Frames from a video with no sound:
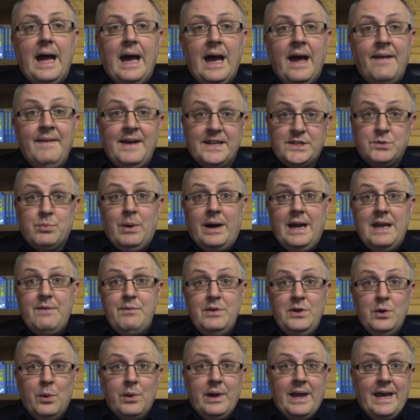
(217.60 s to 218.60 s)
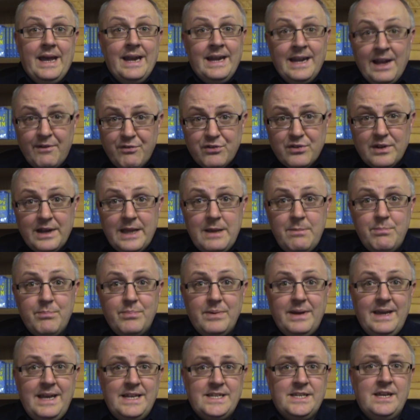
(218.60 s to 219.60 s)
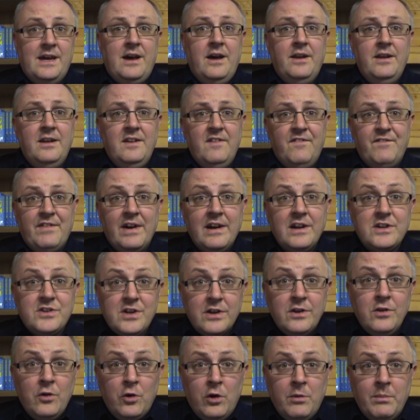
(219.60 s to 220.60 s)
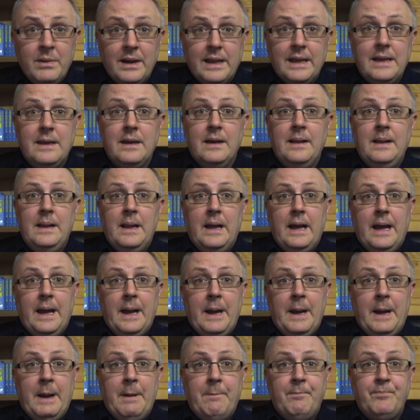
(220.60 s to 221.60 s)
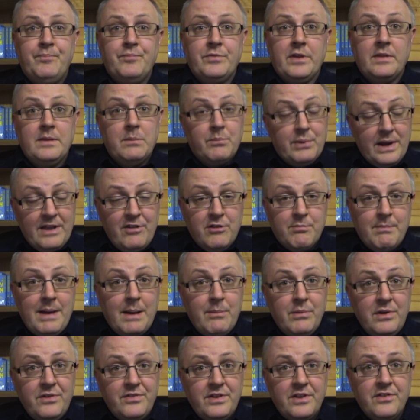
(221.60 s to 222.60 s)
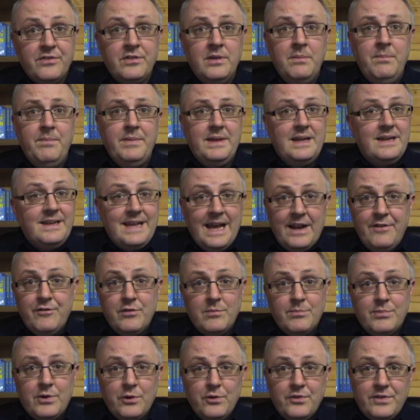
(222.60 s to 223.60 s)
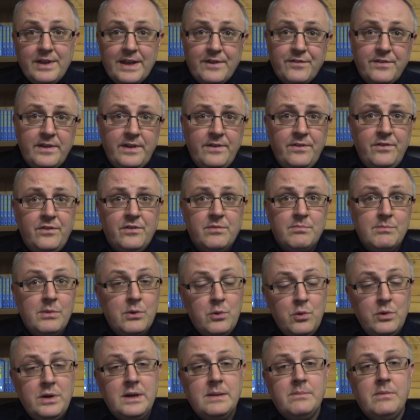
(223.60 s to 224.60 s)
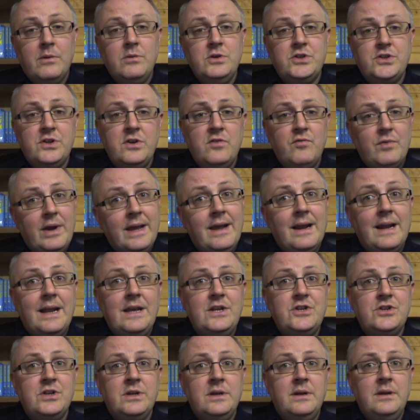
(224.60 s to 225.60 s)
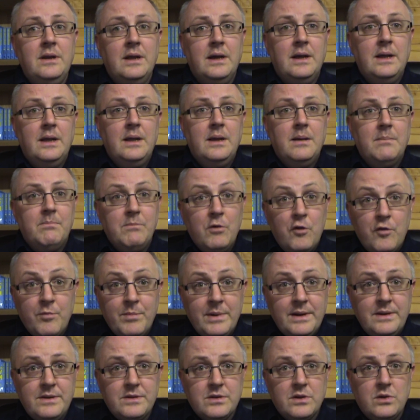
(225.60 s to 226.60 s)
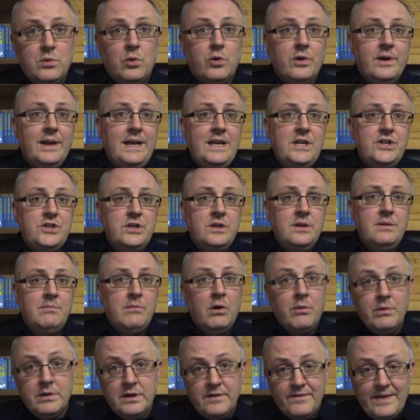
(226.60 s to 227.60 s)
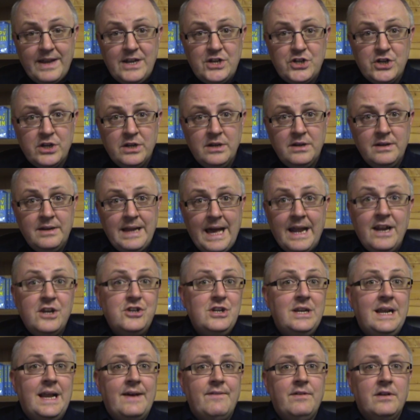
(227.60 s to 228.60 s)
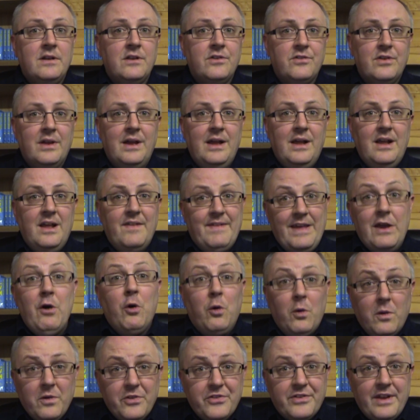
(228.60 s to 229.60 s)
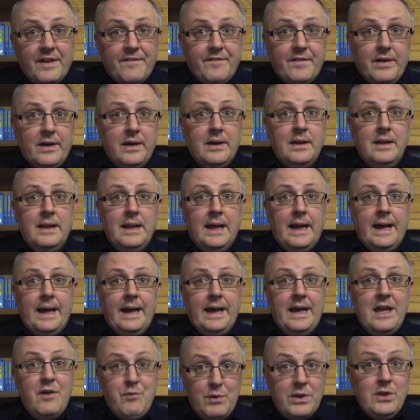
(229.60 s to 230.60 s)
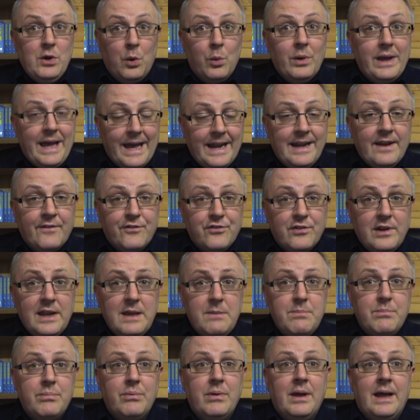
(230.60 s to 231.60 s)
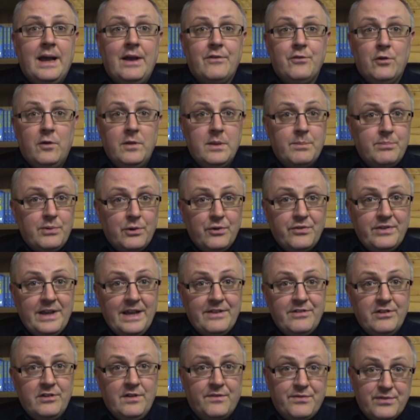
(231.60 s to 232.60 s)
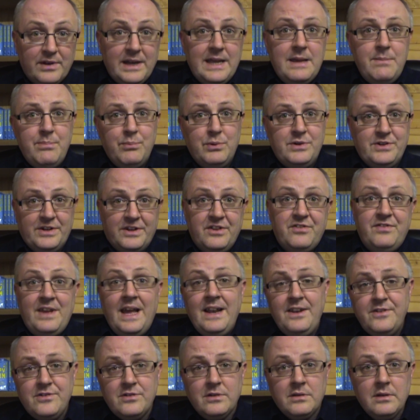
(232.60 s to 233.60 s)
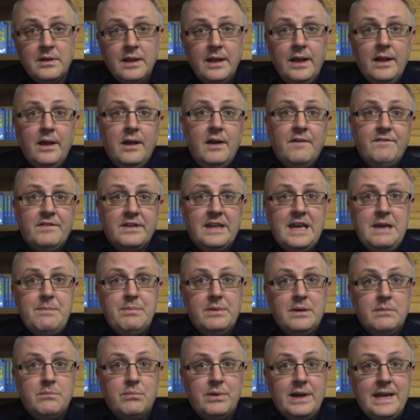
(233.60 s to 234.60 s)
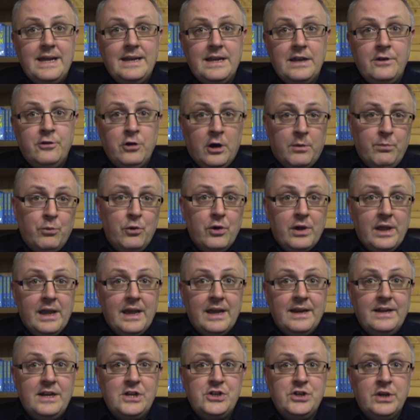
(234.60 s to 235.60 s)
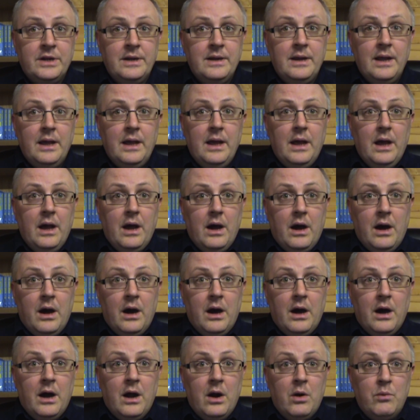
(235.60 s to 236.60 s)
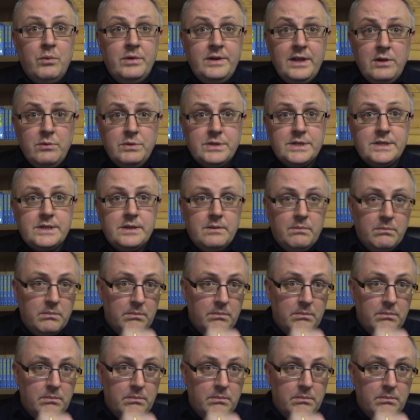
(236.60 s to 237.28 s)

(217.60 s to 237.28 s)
And that's why if we don't get enough sleep, it's harder to function normally. Um, the brain's memory system, the attention processes, mood and emotion regulation, movement, coordination, motivation, energy levels, they all suffer uh, if we don't get enough sleep, as all the processes of sleep, which are essential for keeping a brain in top working condition, are reduced.